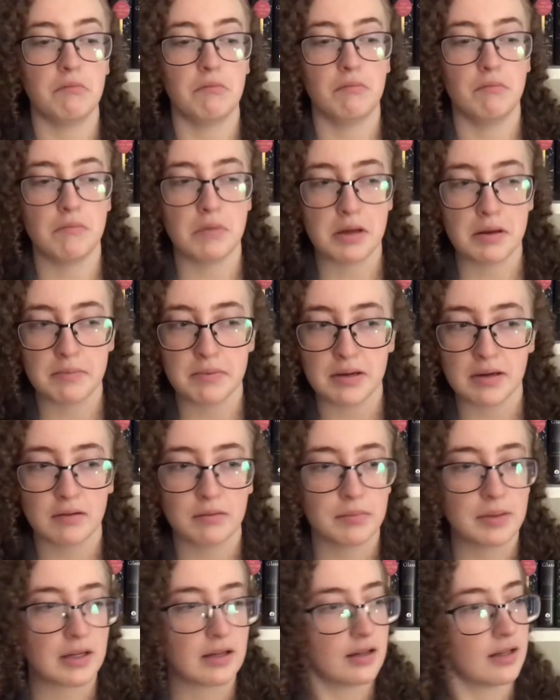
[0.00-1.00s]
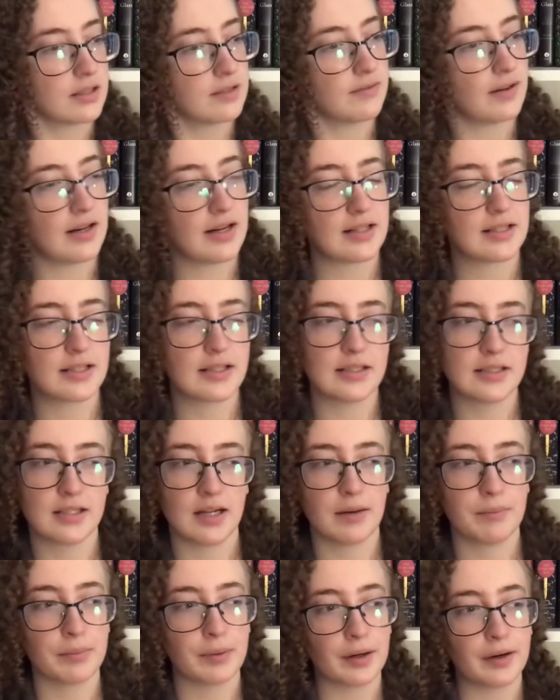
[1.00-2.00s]
Maybe it would be classified as a
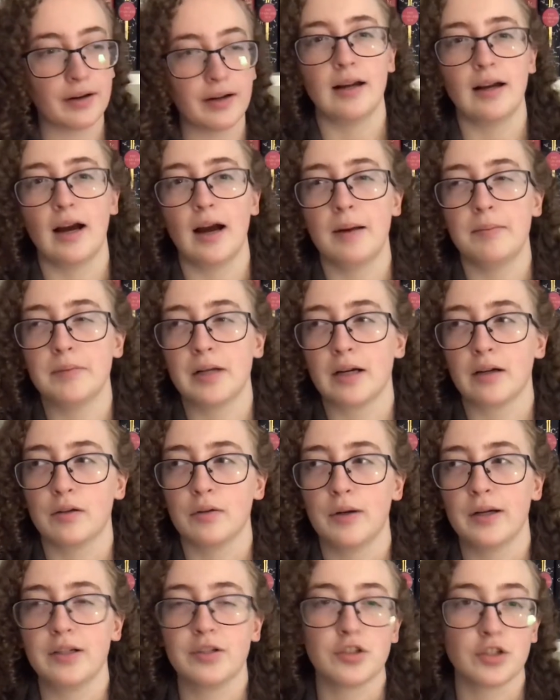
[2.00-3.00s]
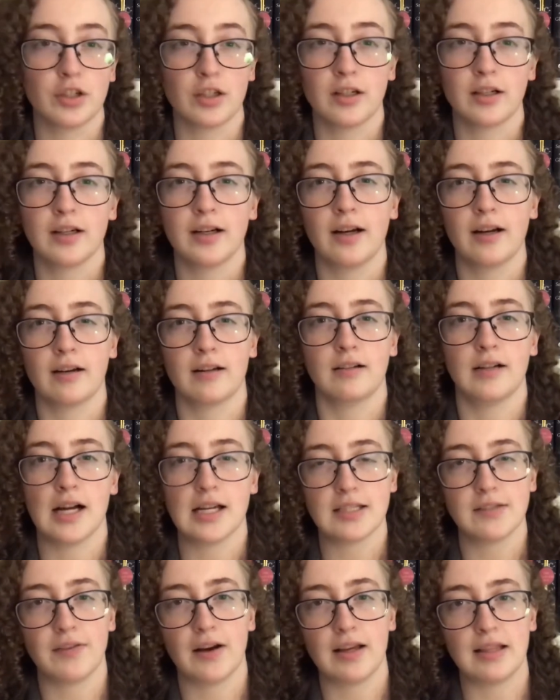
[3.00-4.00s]
contemporary. I'm not quite sure how to
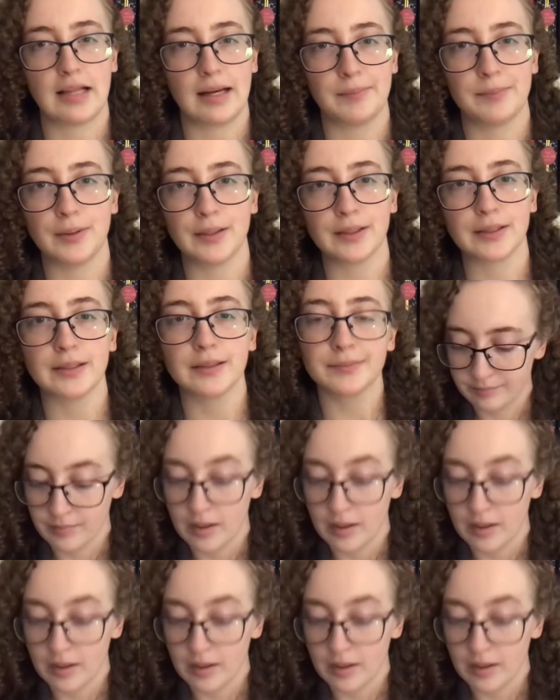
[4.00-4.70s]
classify that book.